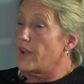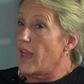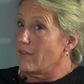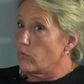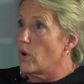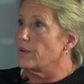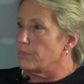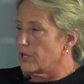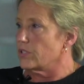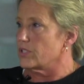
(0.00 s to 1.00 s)
and have
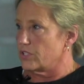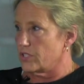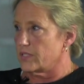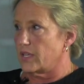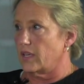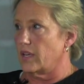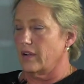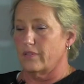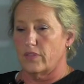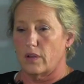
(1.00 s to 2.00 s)
one person just take
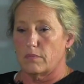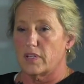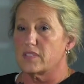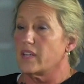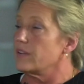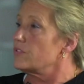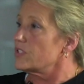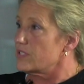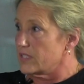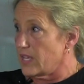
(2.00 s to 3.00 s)
care of them instead of
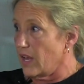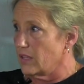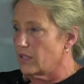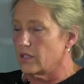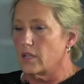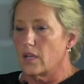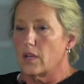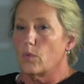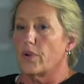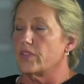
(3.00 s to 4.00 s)
just a teller,
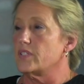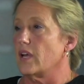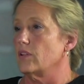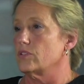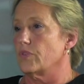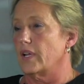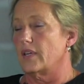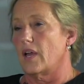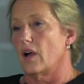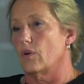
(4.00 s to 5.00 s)
where the tellers
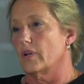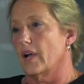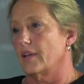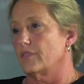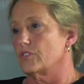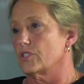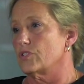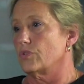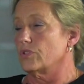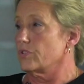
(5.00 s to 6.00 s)
right now kind of
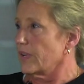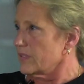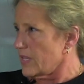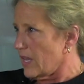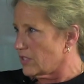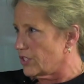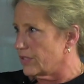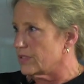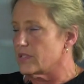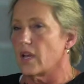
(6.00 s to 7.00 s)
just do the
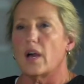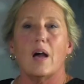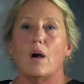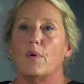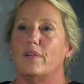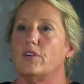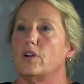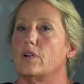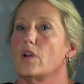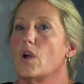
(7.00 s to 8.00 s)
transactions.
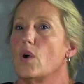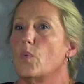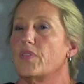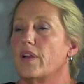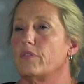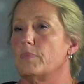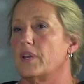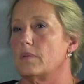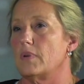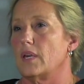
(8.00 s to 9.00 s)
However, with
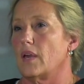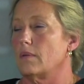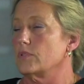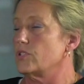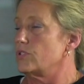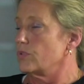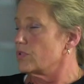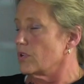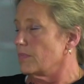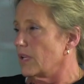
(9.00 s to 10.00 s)
everybody being able to do
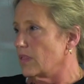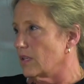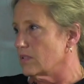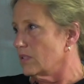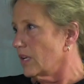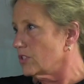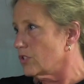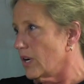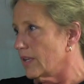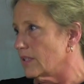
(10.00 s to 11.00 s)
so many things
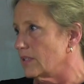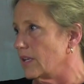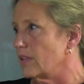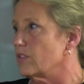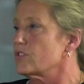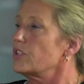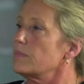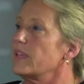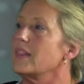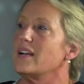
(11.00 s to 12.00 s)
electronically, there's going
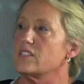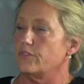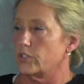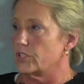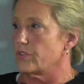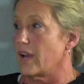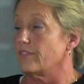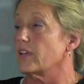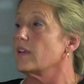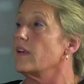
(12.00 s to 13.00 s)
to be less foot
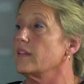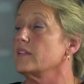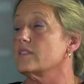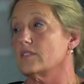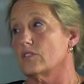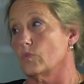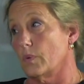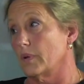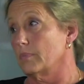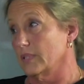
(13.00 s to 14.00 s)
traffic. At least this is
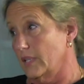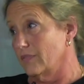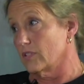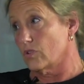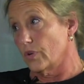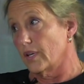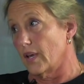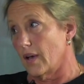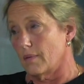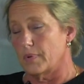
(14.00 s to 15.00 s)
what we believe is going
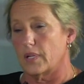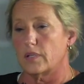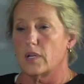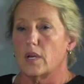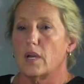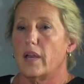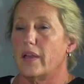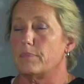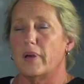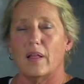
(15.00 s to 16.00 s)
to happen.
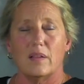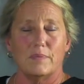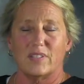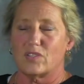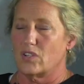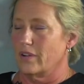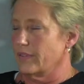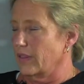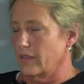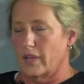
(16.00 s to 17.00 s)
In Pelham, it's not
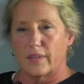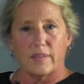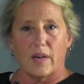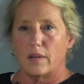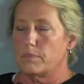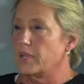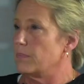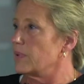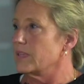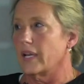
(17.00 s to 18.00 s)
really like that.
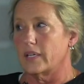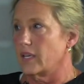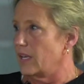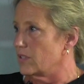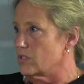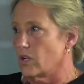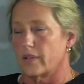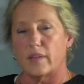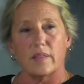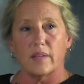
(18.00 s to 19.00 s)
People like
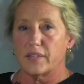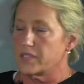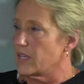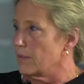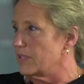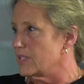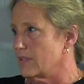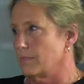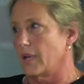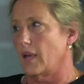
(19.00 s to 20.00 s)
hands-on. They like to come
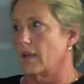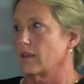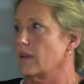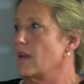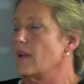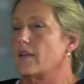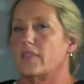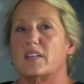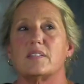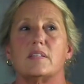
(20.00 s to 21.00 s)
into the bank.
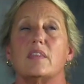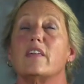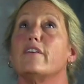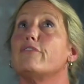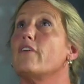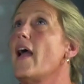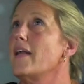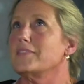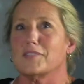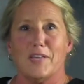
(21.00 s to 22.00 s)
They see their
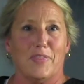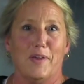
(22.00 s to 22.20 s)
friends